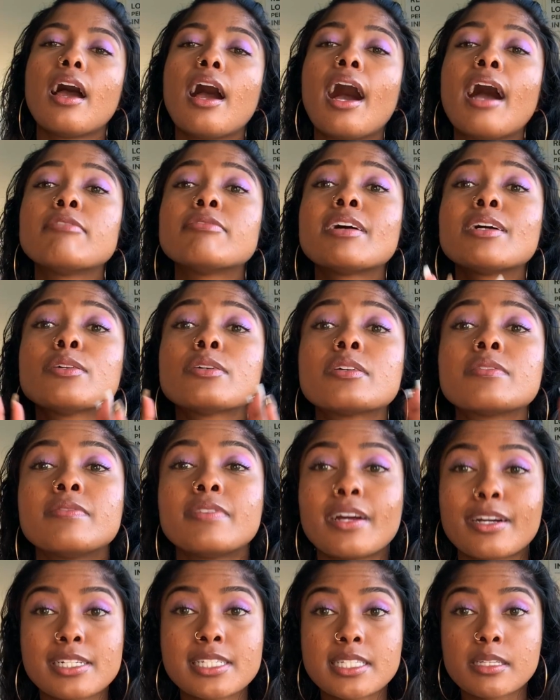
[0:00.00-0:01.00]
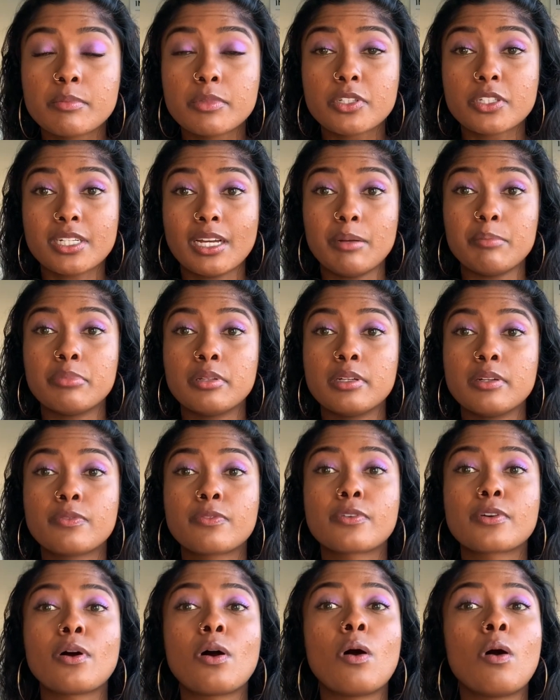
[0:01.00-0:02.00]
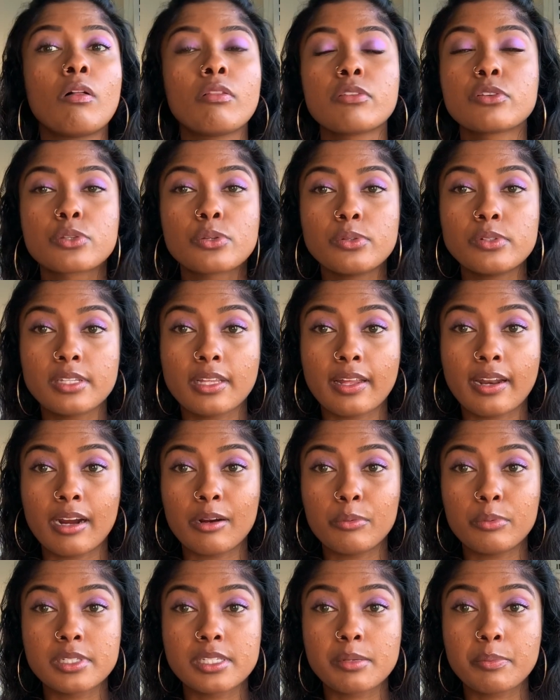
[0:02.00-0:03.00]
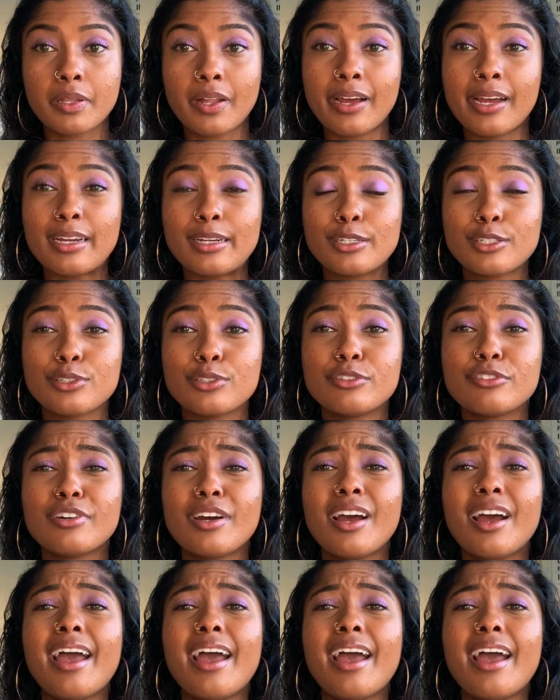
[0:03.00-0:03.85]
I followed a very similar template for all the schools that I was applying to,